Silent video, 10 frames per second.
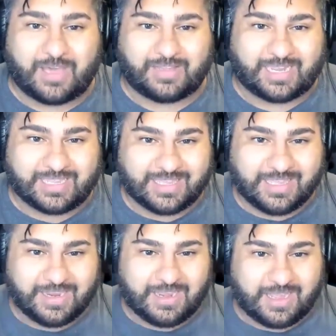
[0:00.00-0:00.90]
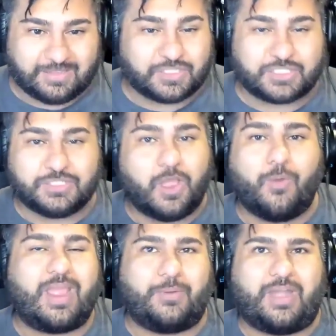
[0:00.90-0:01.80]
Like, there's no
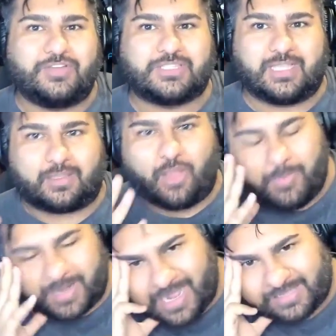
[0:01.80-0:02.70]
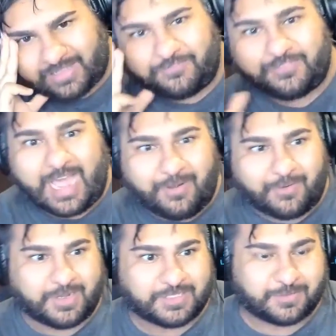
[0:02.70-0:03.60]
way I would ever think like, oh my god, that flower
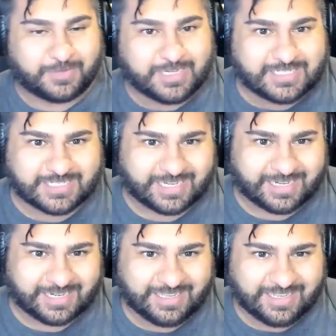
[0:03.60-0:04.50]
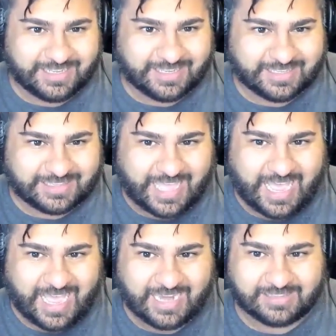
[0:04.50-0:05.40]
is the reason
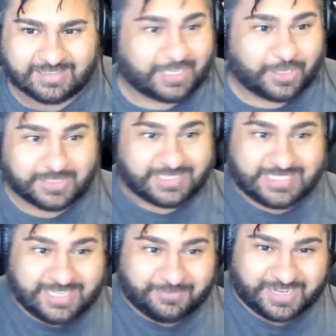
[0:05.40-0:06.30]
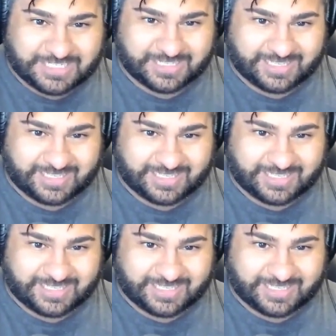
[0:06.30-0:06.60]
that they couldn't see him initially.